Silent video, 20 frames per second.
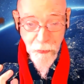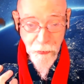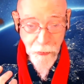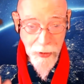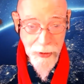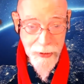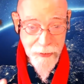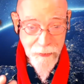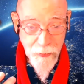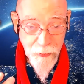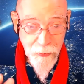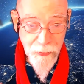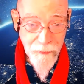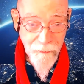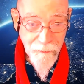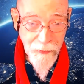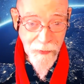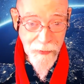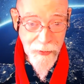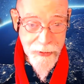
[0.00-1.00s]
try to
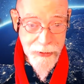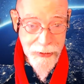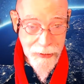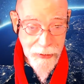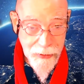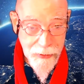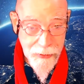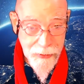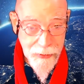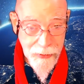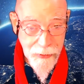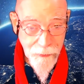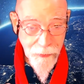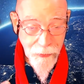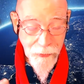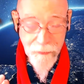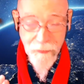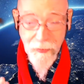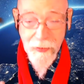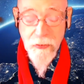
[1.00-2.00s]
define
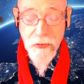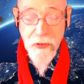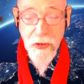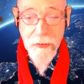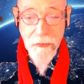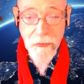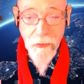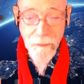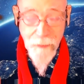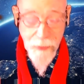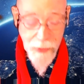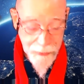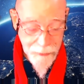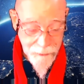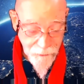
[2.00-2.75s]
the teachings of the